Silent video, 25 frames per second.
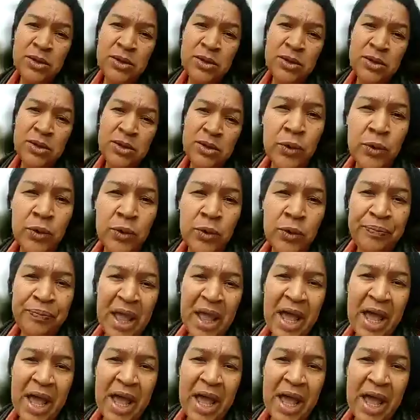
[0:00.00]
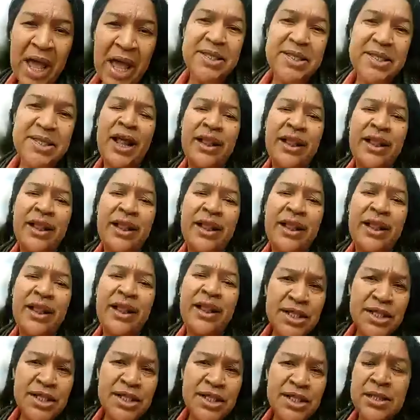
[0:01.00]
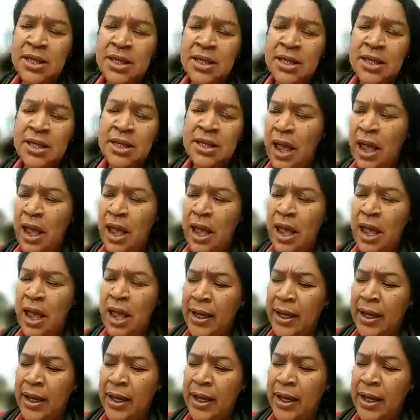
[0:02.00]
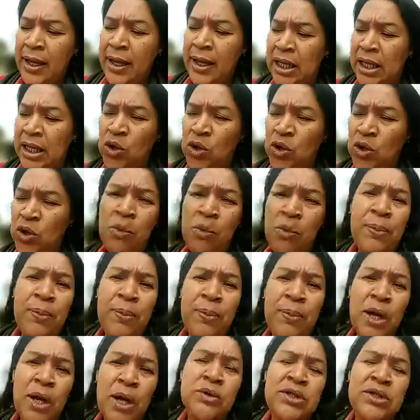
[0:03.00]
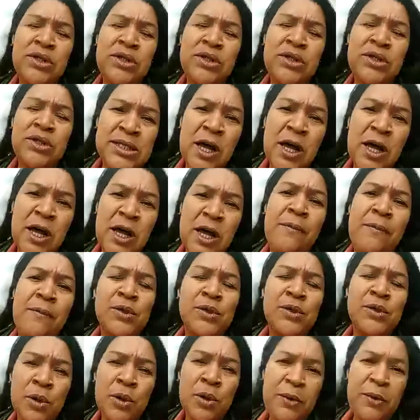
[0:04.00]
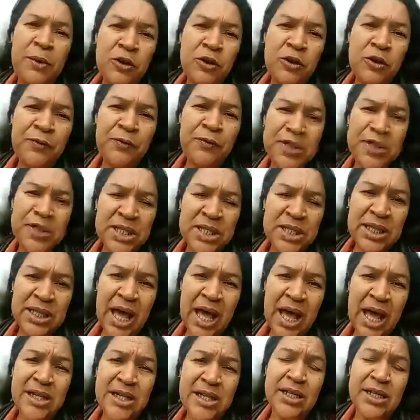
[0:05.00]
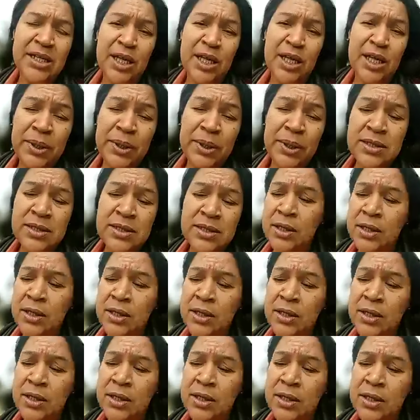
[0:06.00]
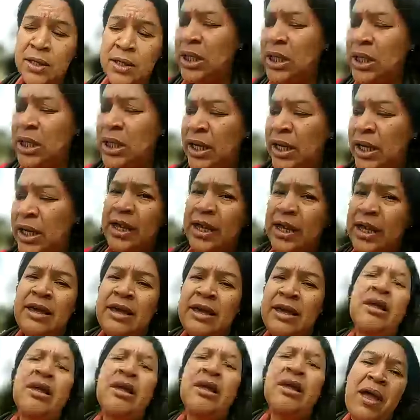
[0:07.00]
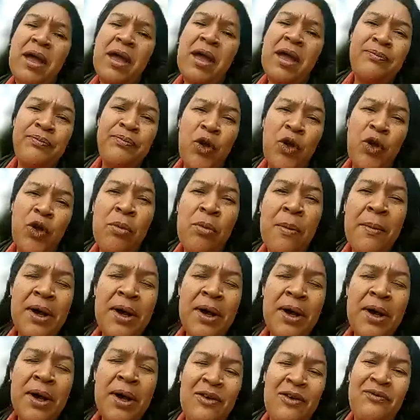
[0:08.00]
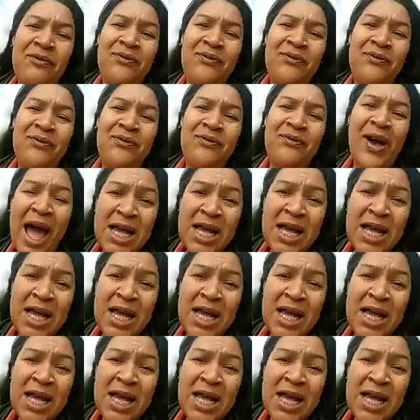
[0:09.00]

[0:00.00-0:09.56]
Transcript: So we're still holding this meeting that is going to discuss those strategies and an action plan on biodiversity